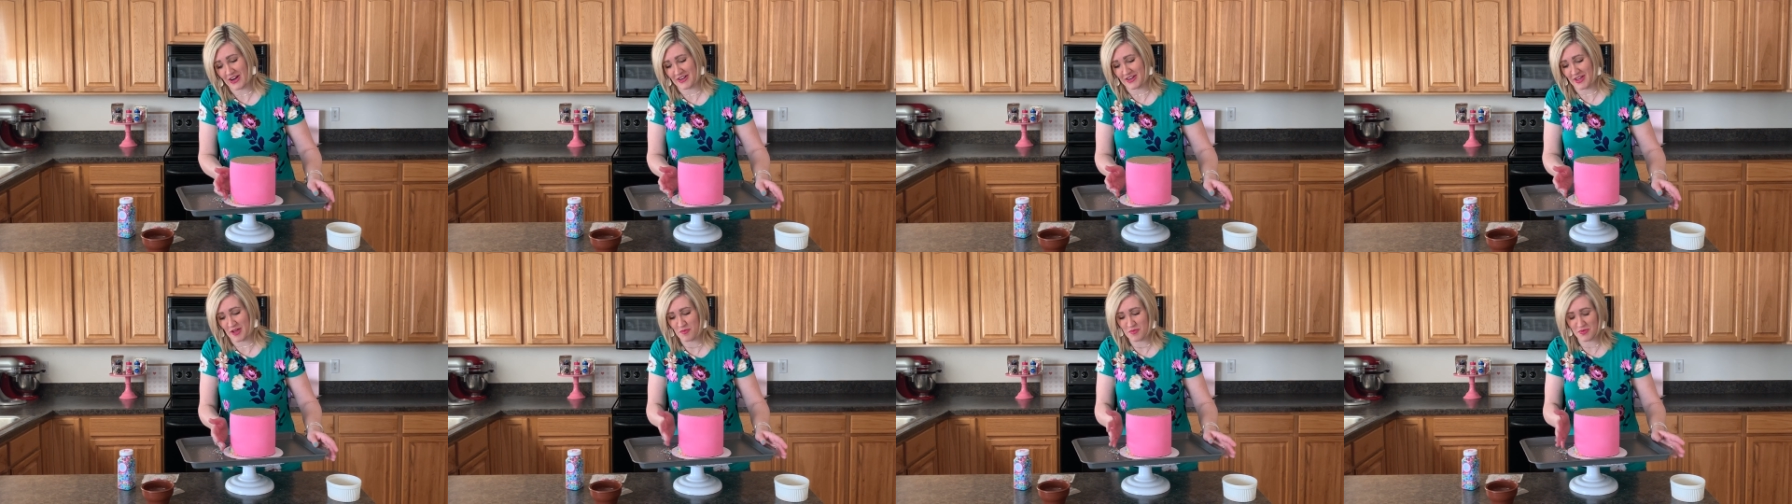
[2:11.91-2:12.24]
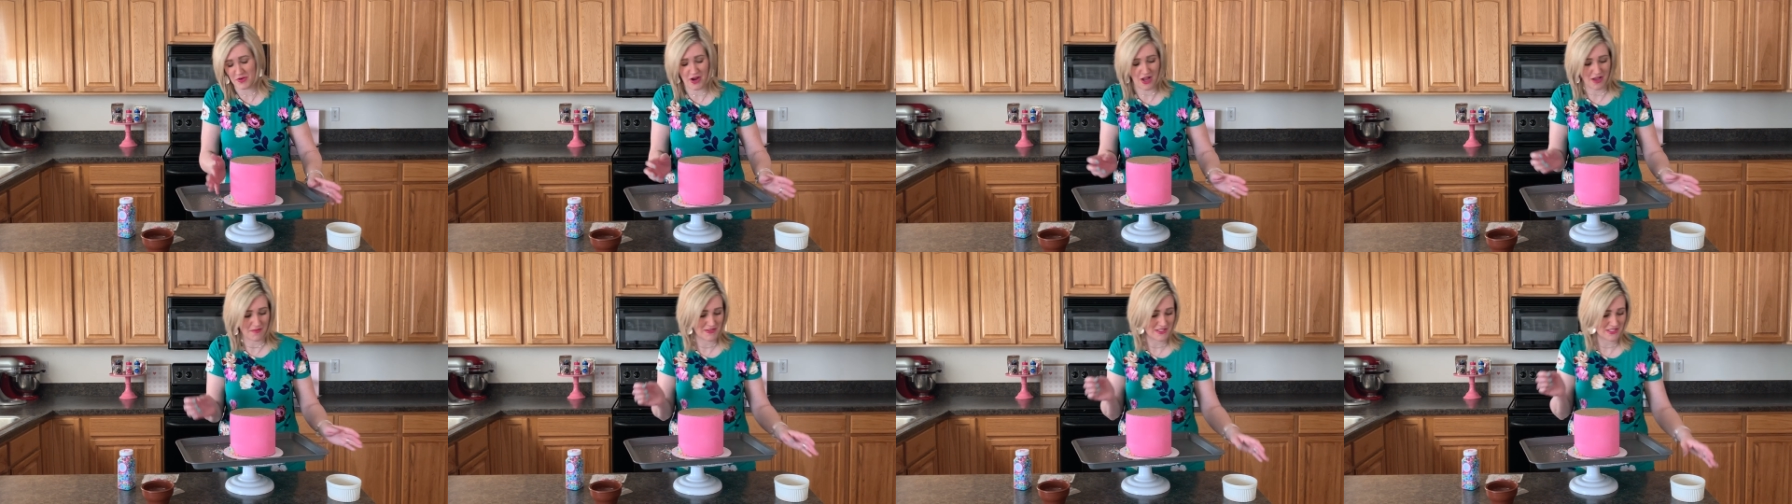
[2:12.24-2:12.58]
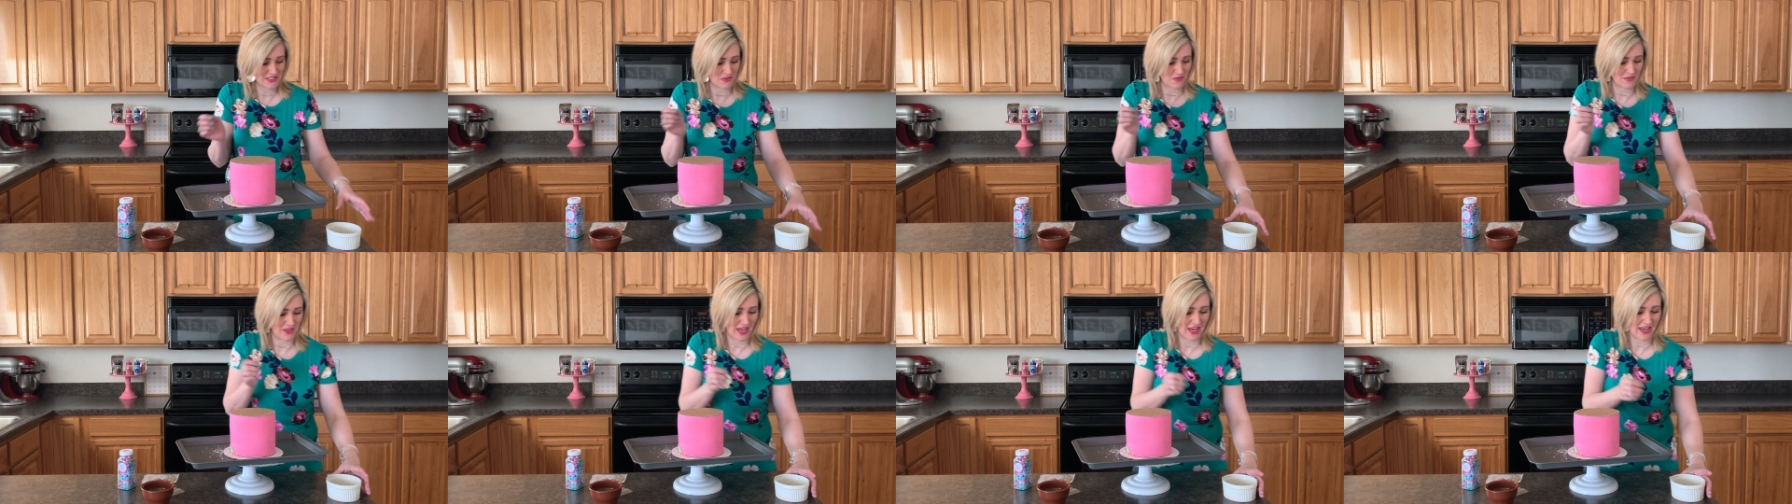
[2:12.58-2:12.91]
I promise you
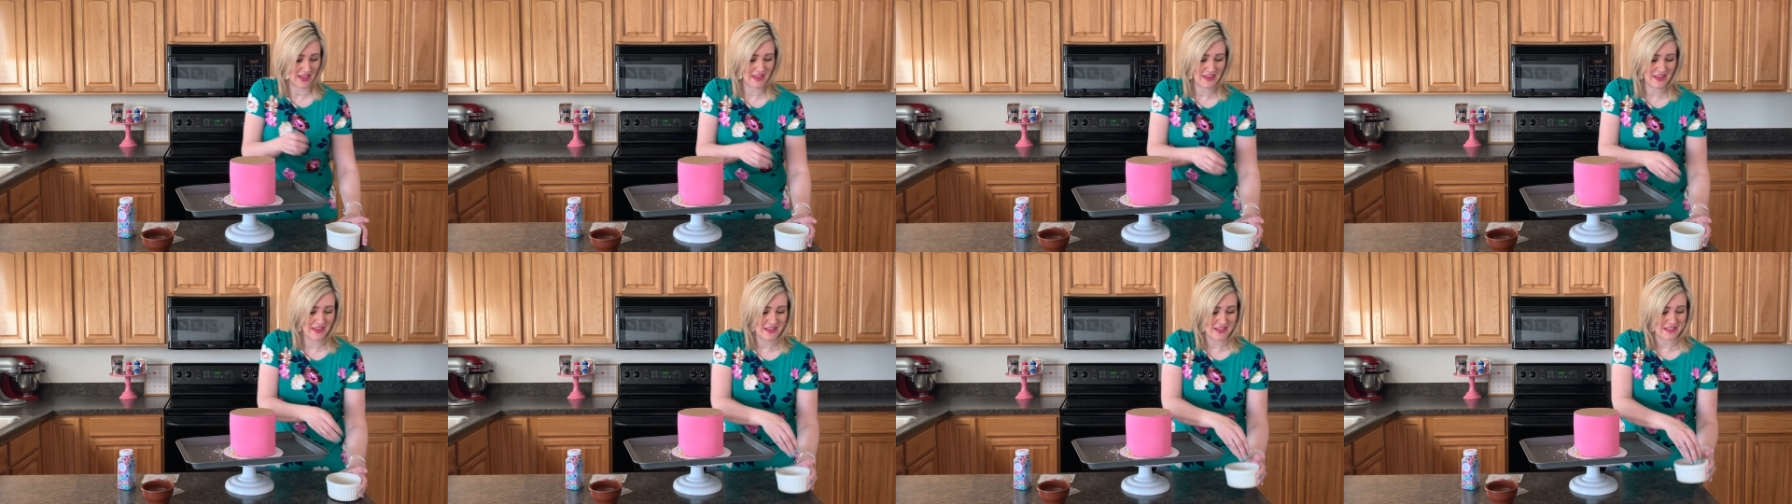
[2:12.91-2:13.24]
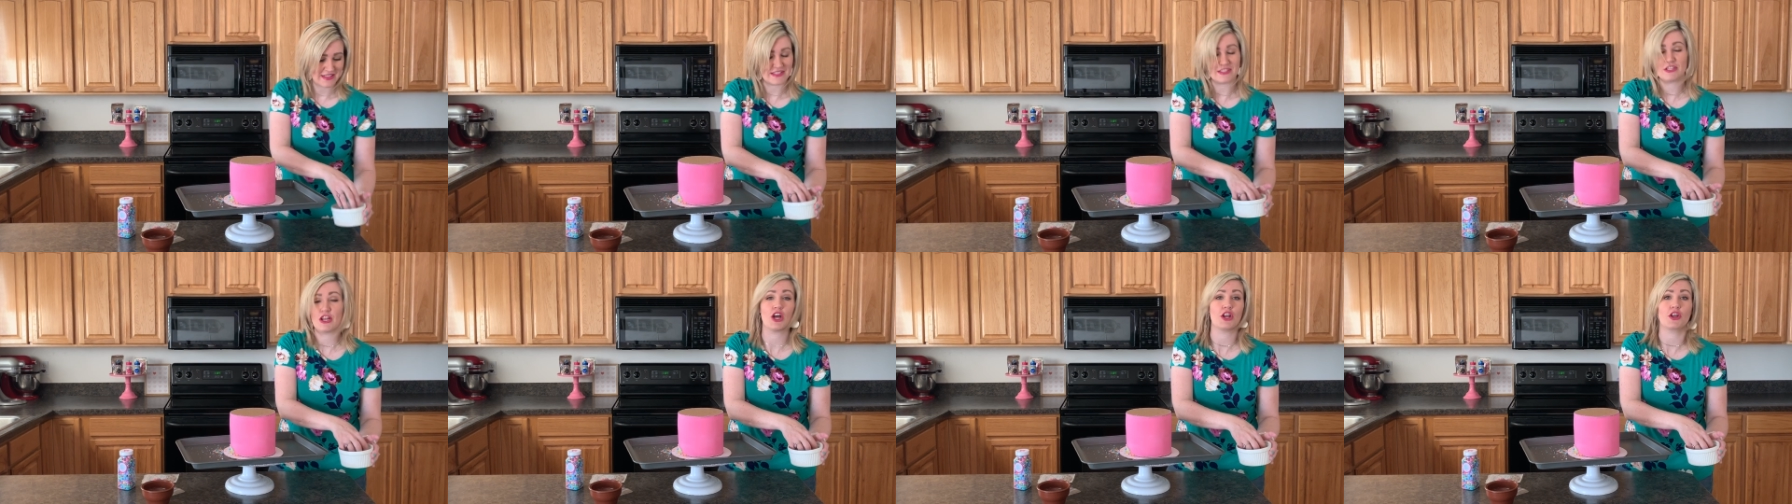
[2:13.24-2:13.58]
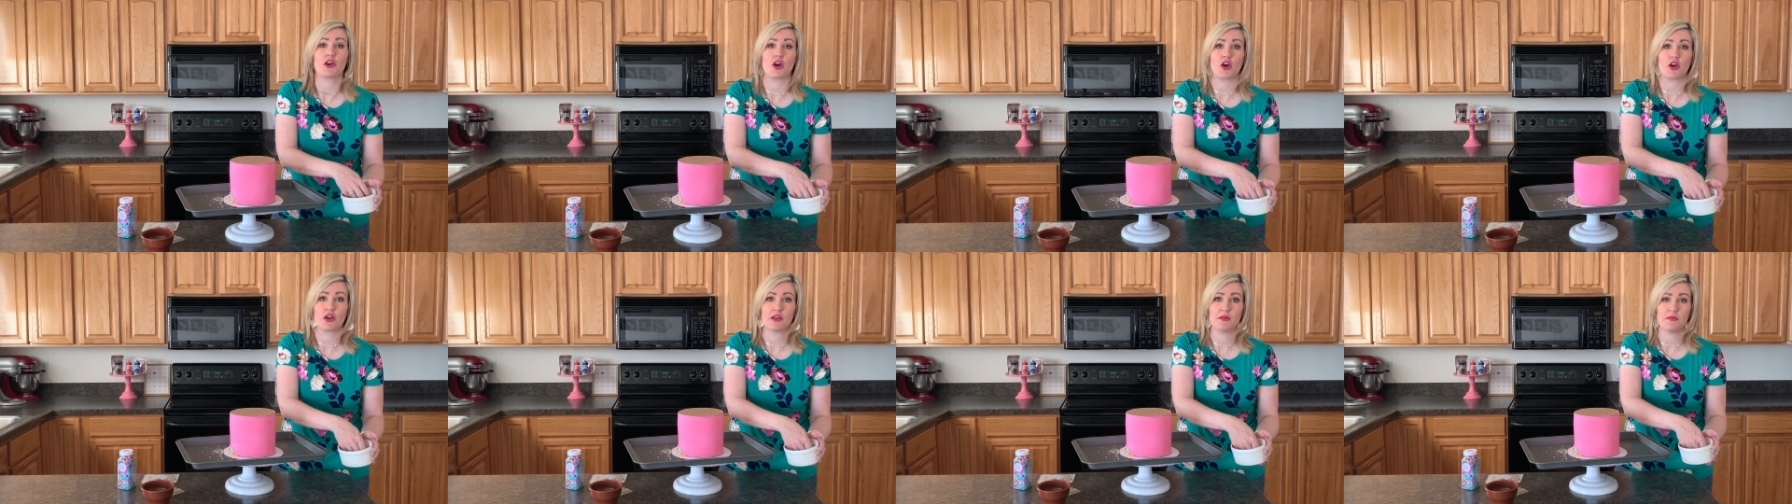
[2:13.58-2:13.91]
that. It's not
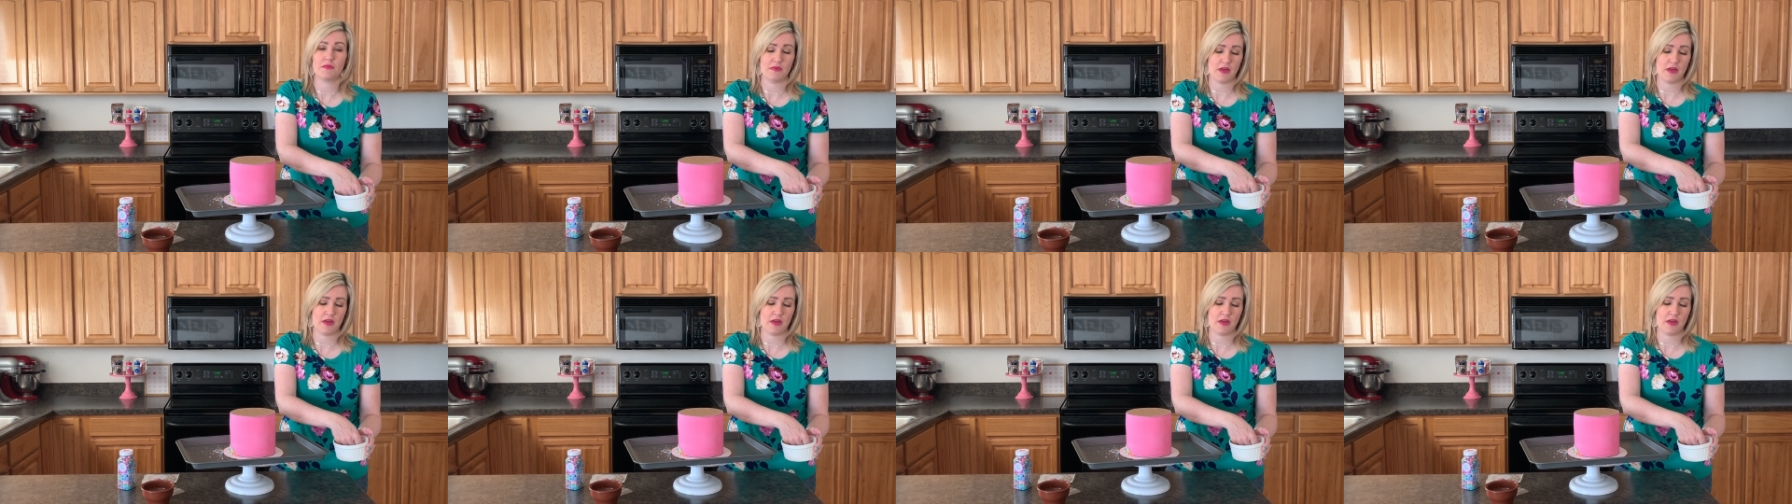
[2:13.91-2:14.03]
hard.